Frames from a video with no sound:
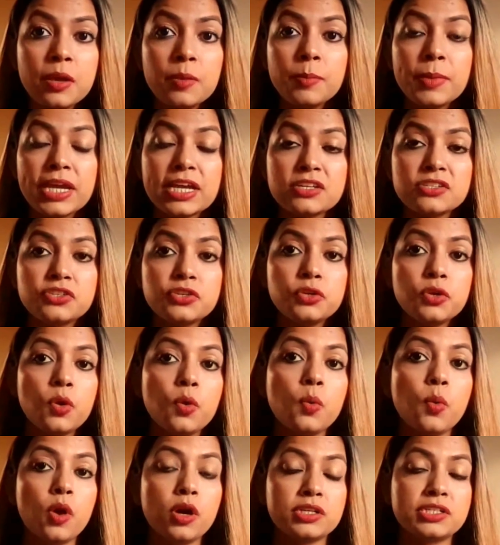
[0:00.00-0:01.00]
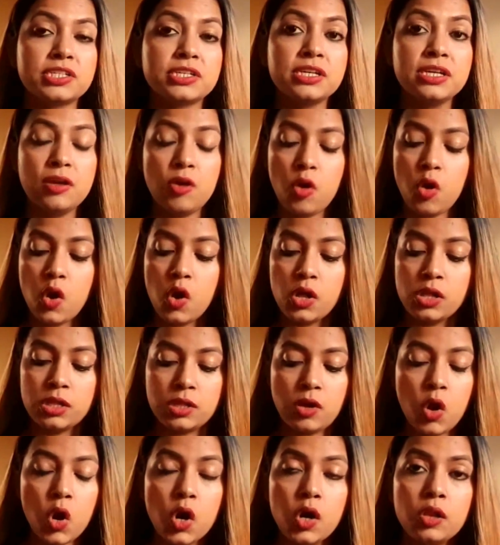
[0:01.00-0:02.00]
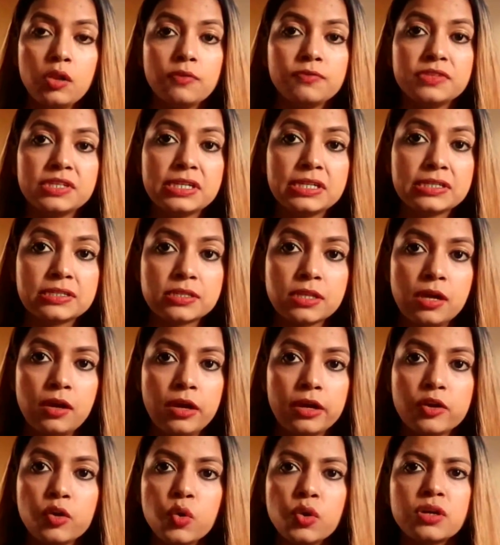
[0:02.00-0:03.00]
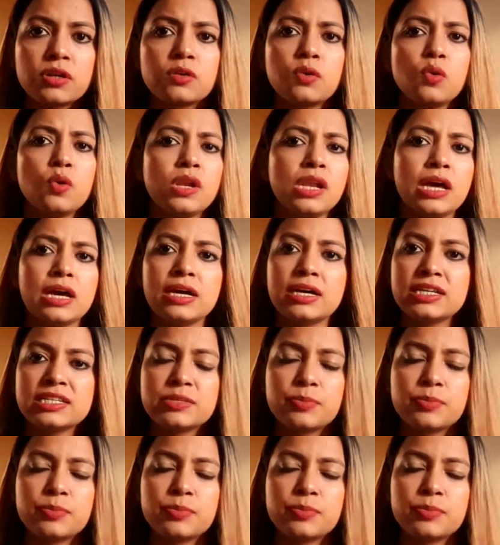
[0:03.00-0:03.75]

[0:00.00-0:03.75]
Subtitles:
because you know what, all of these Coca-Cola,